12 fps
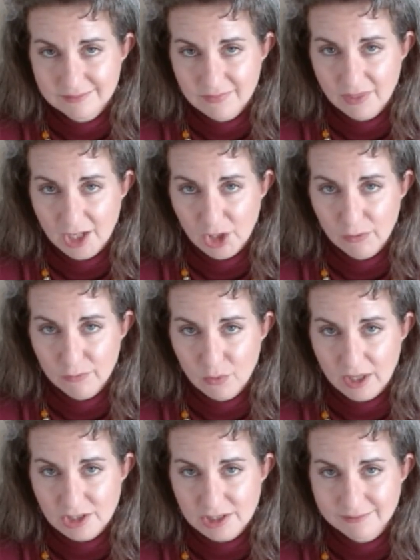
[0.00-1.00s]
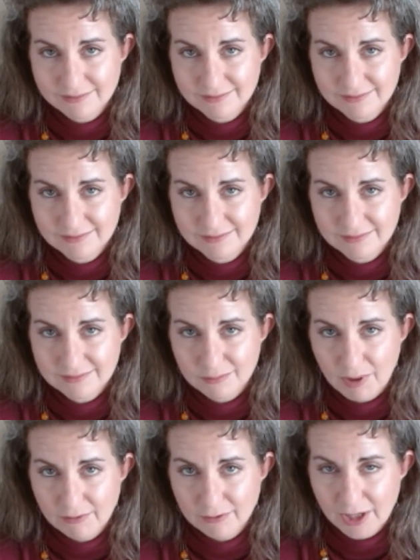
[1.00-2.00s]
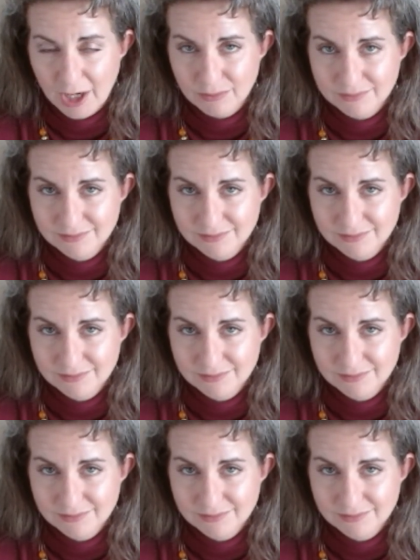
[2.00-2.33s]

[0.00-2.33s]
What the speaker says: Thank you for watching. Bye for now.